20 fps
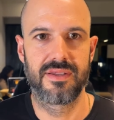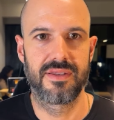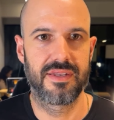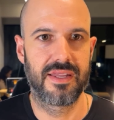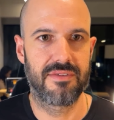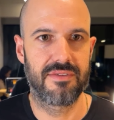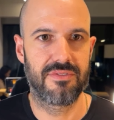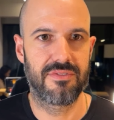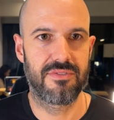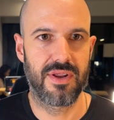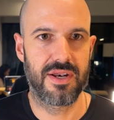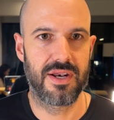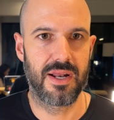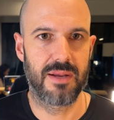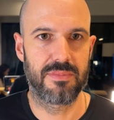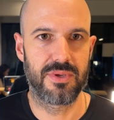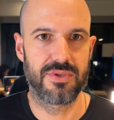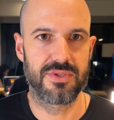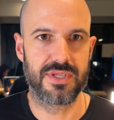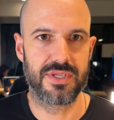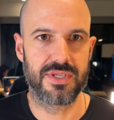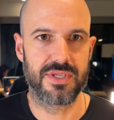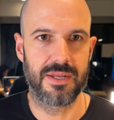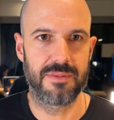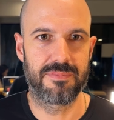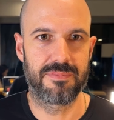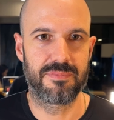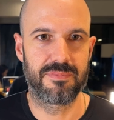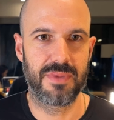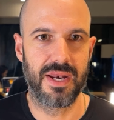never ended up using it.
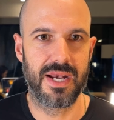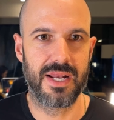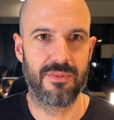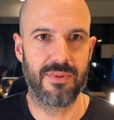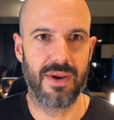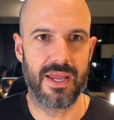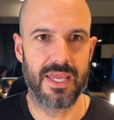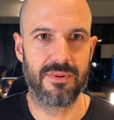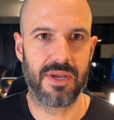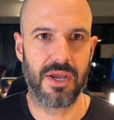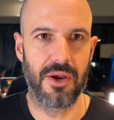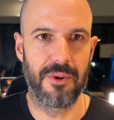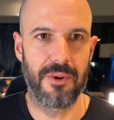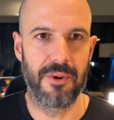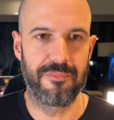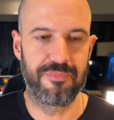But anyway, here we go.